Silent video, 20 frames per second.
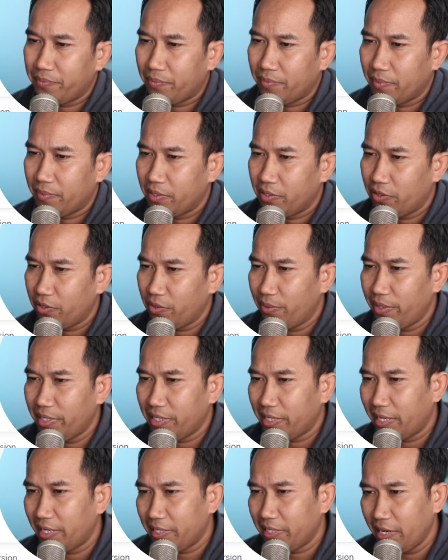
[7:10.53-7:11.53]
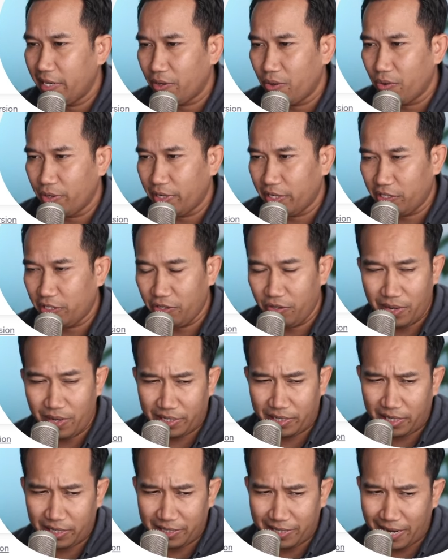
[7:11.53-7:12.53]
So the reason I say according to
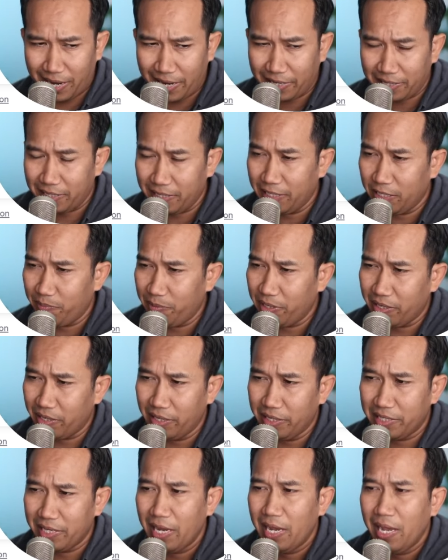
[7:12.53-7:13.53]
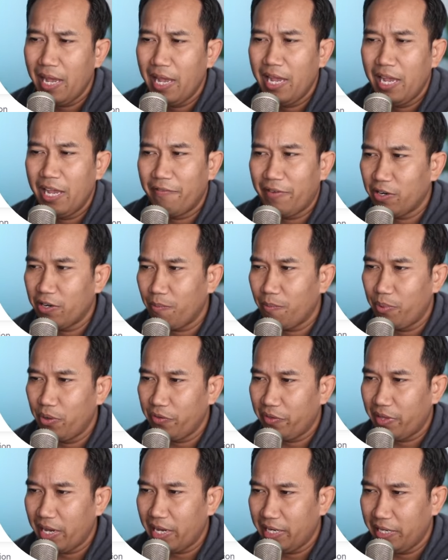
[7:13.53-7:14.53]
XXX is because if I don't put
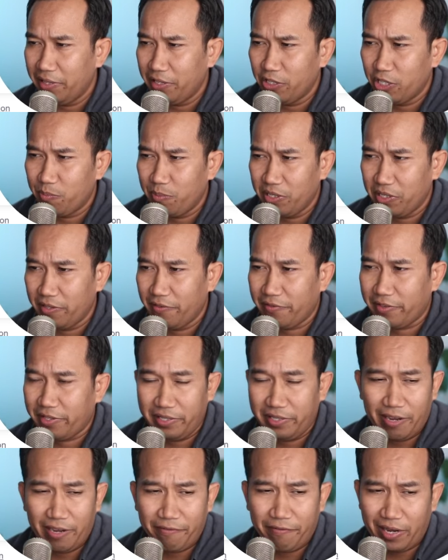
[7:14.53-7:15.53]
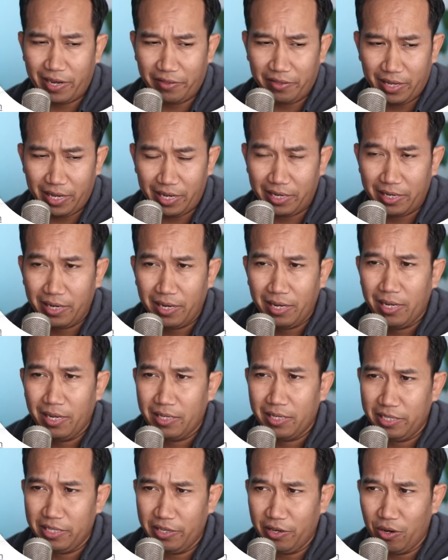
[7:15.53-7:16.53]
that in there specifically, I find that,
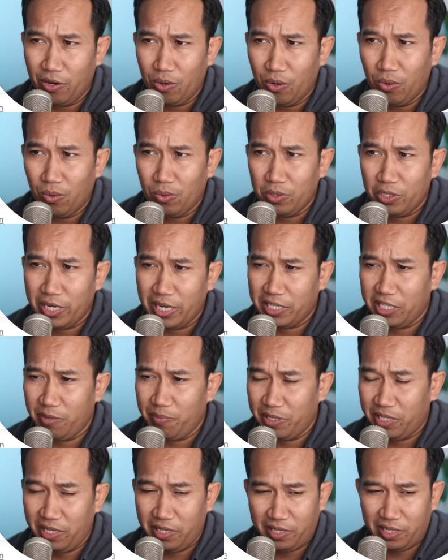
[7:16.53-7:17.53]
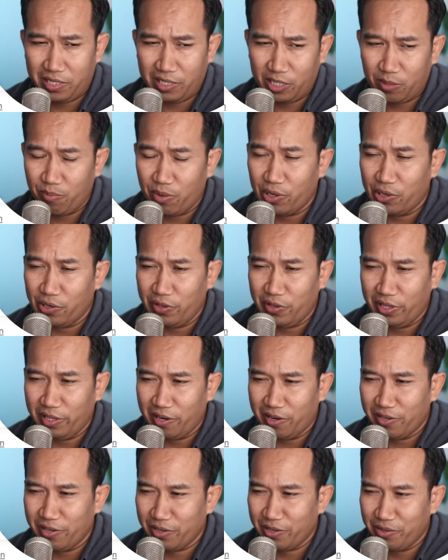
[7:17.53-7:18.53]
you know, ChatGPT thinks it's smarter than the
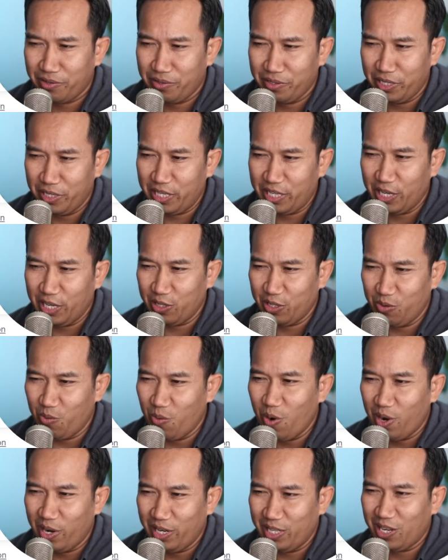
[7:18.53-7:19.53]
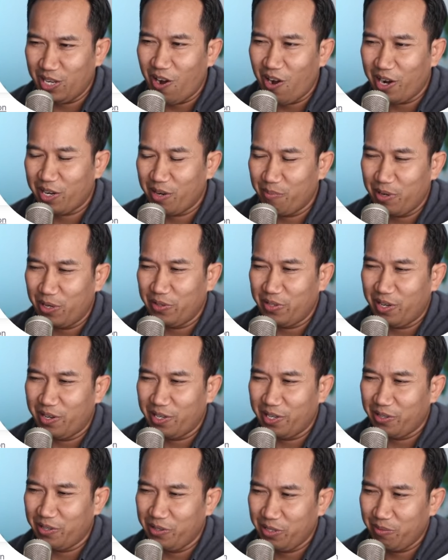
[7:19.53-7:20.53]
article and it doesn't want to talk about the
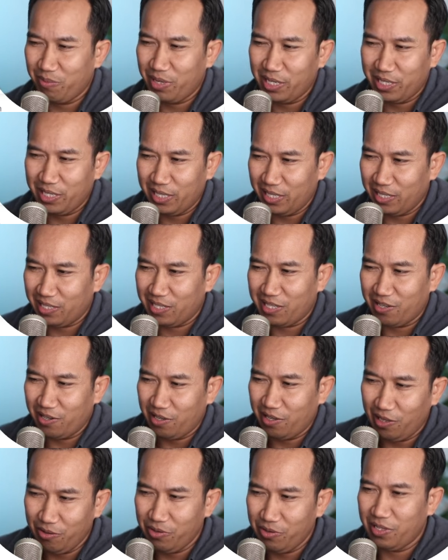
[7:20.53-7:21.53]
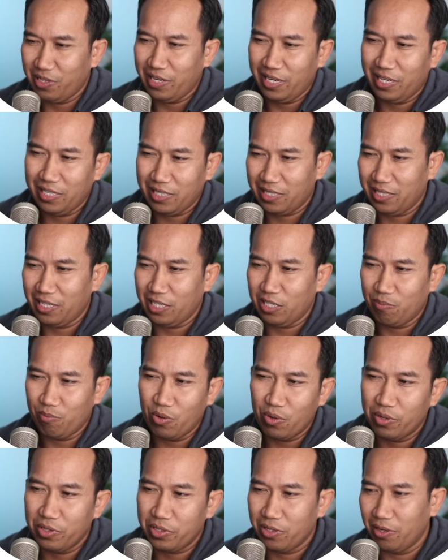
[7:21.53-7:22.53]
article as much and it'll start hallucinating things
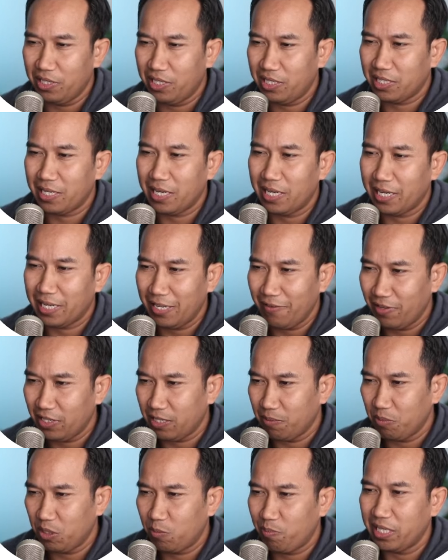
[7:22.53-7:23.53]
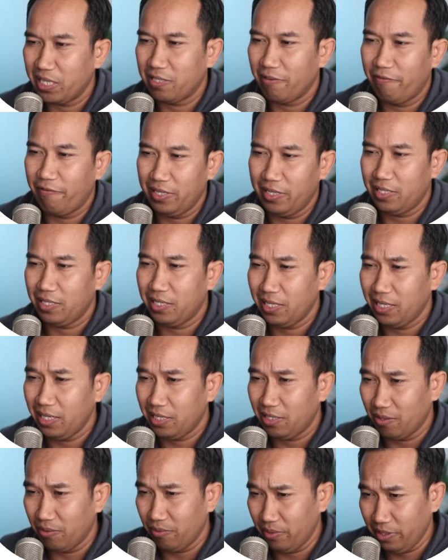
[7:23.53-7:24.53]
more. So I just got to give it some specificity
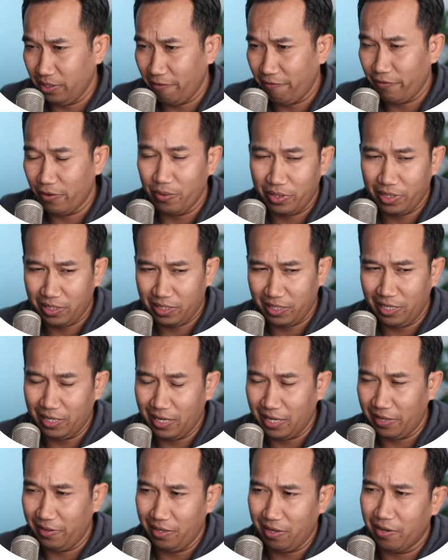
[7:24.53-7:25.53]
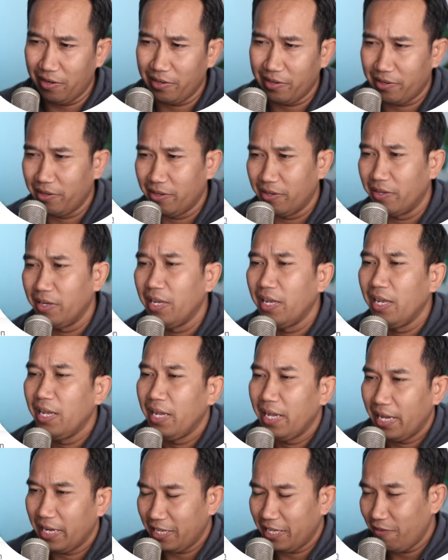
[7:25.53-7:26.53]
to really focus in on the article
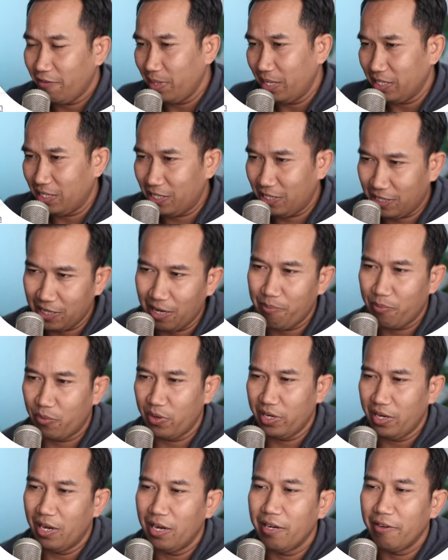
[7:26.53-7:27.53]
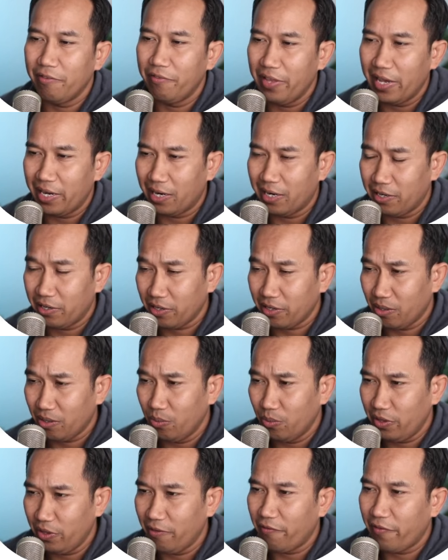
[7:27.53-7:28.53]
and give me a summary of that article
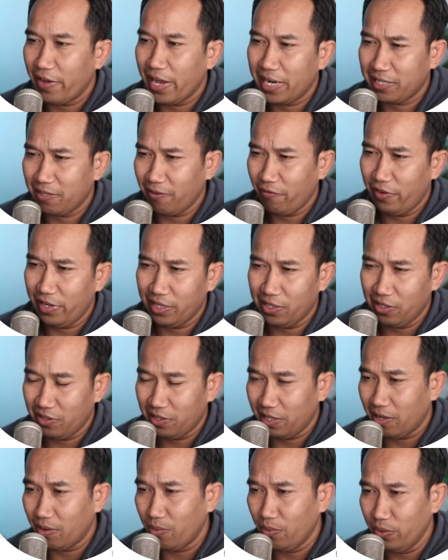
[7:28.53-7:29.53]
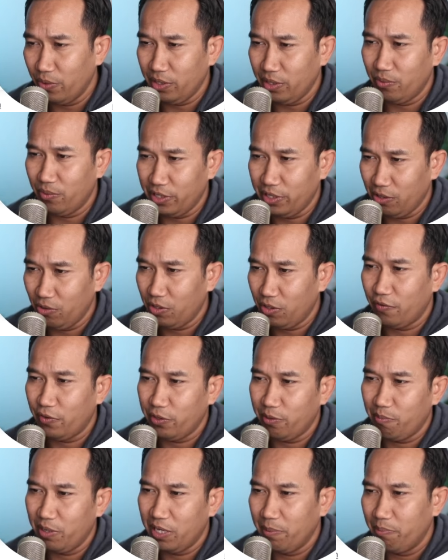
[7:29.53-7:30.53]
with the facts and figures that are really, really useful
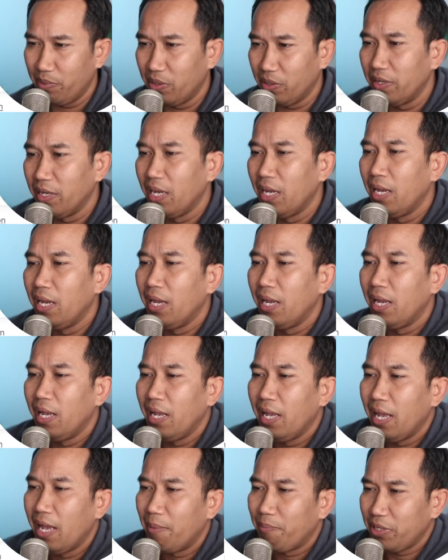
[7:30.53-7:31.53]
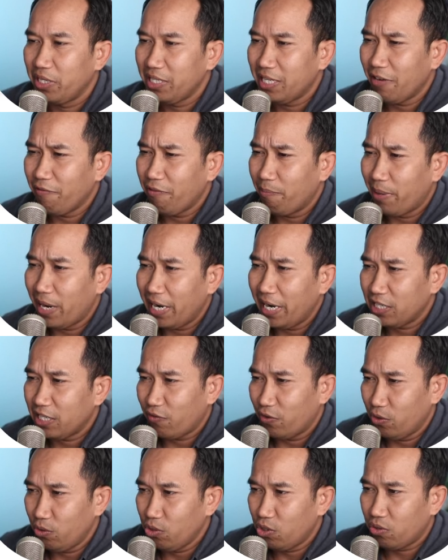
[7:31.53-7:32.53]
to people. Please have a bias for
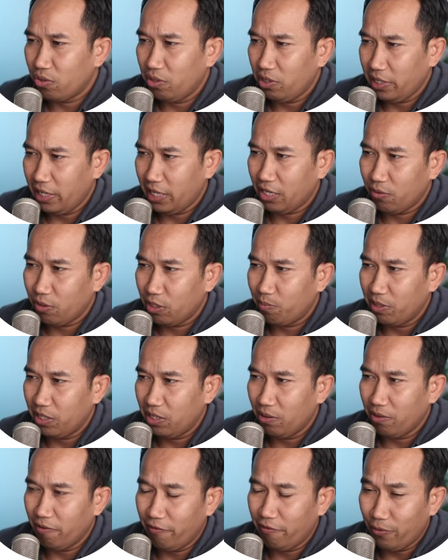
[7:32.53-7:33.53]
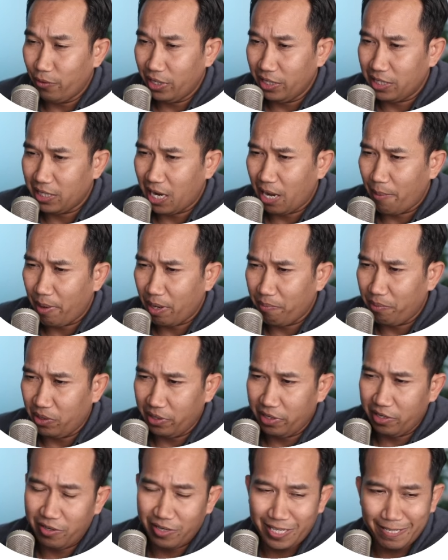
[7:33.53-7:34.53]
neutral language, but don't avoid topic
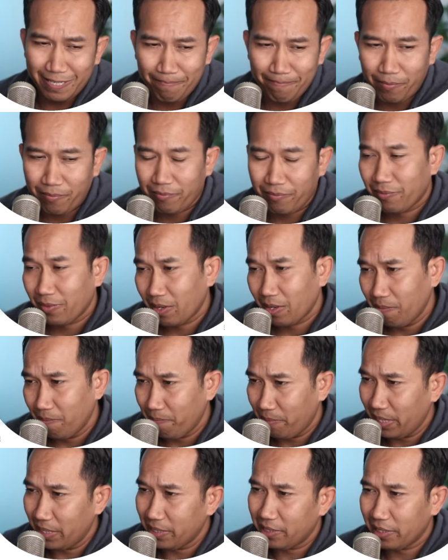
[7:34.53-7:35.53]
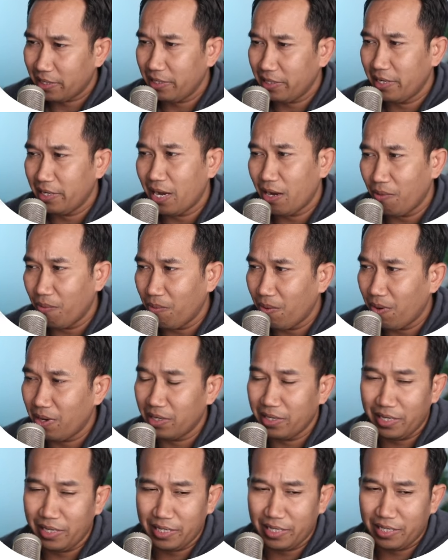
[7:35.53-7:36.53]
polarity. Basically, I want
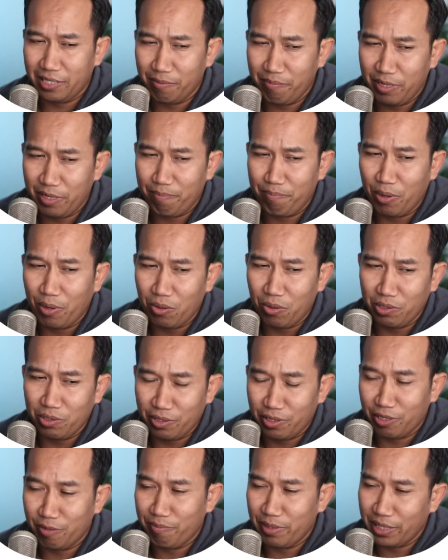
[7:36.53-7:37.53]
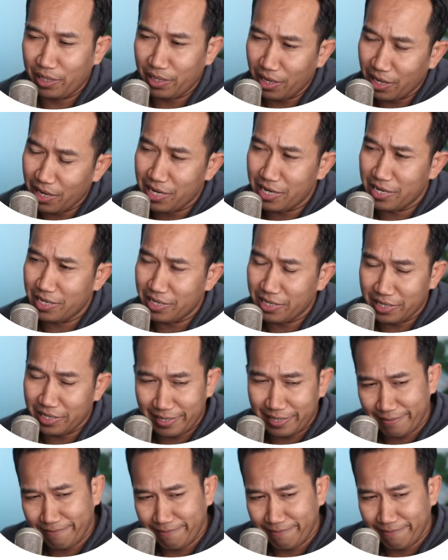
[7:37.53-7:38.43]
it to be polar because